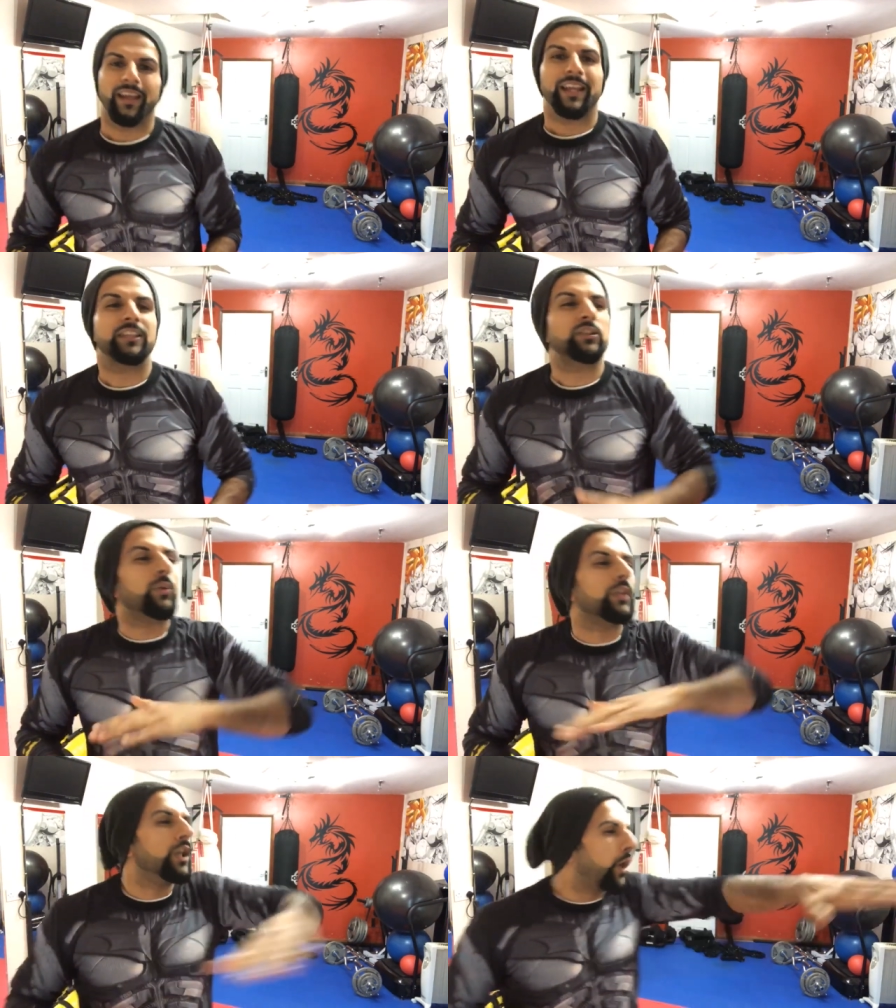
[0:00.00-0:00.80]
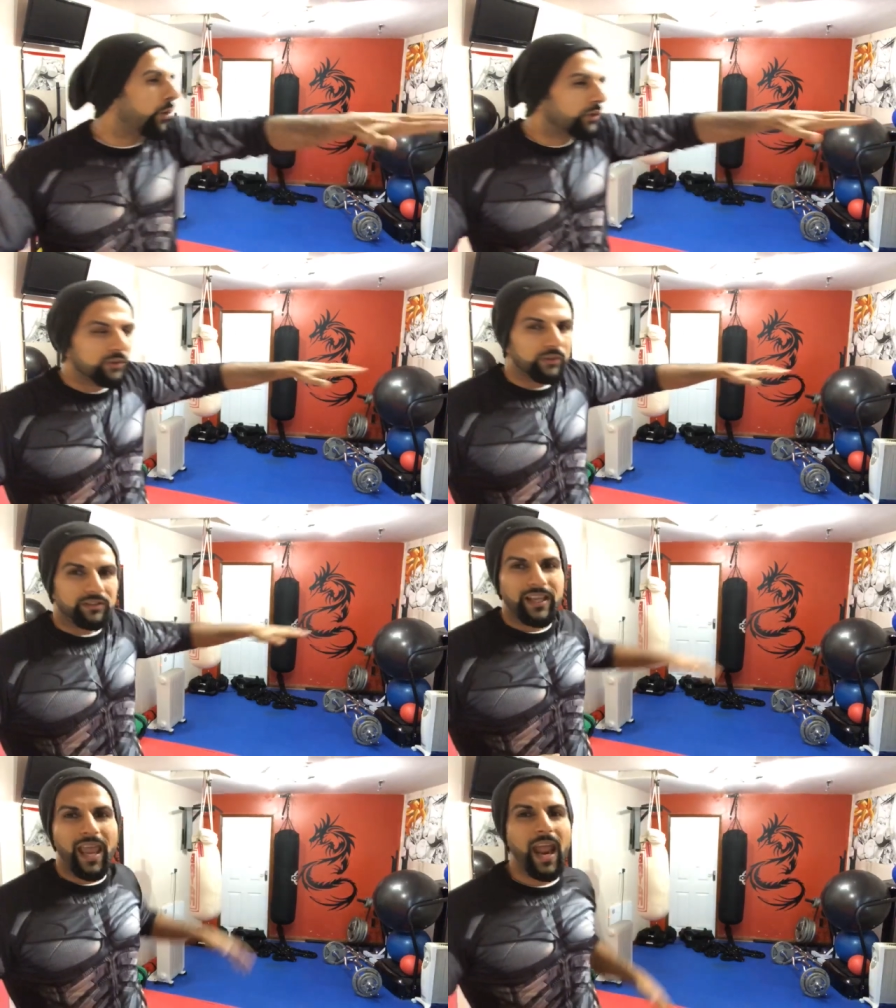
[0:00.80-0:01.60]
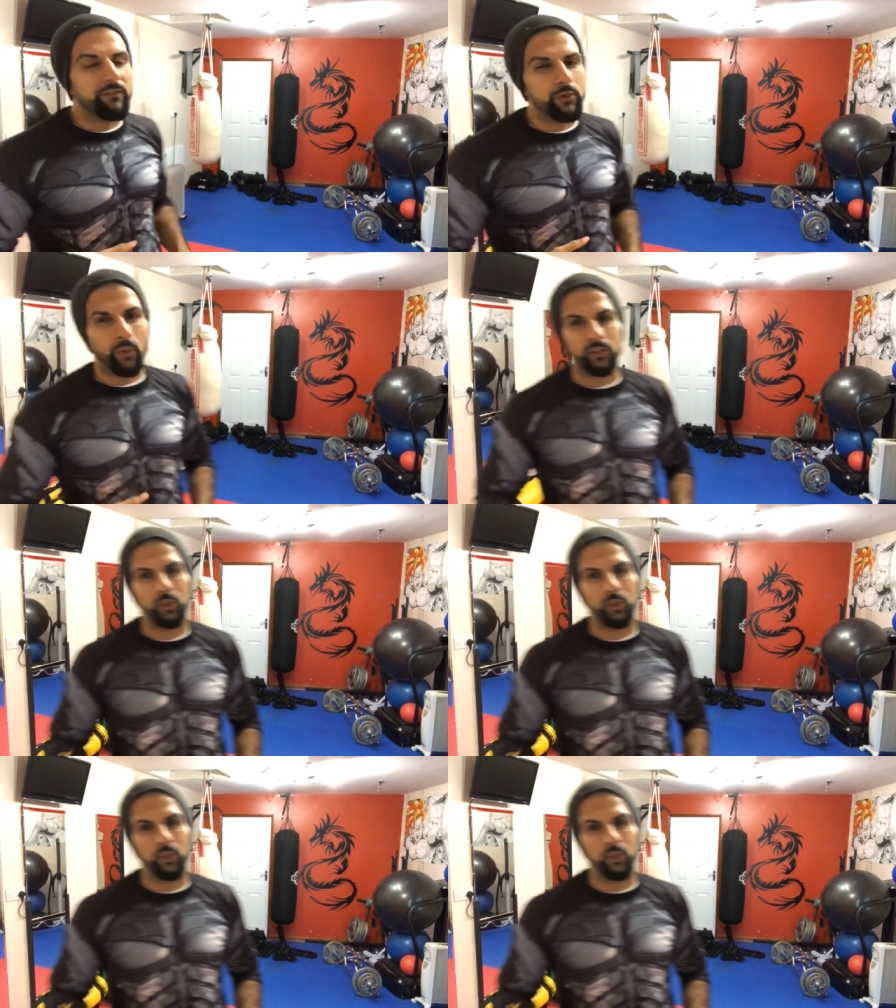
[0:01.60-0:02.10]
He told the locals, everyone